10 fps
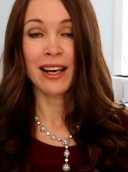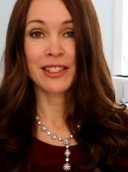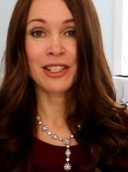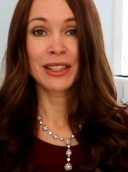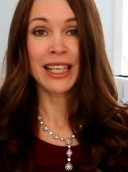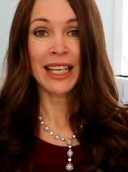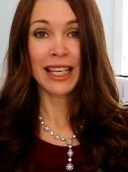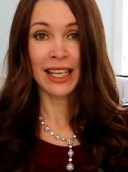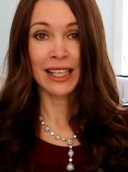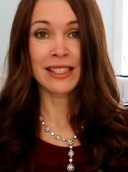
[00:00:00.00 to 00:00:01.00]
actually
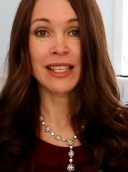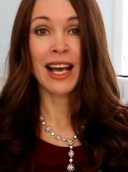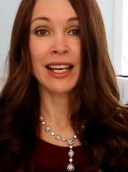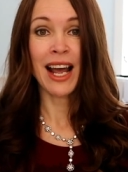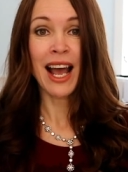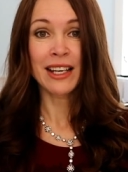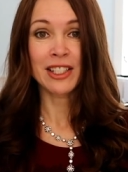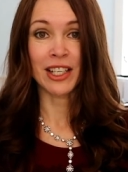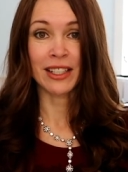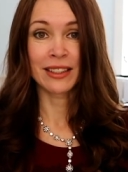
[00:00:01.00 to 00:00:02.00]
is an
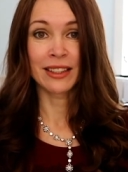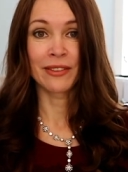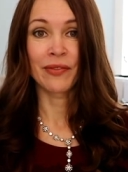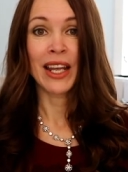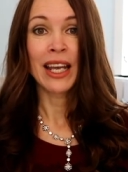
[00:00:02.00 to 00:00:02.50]
adjective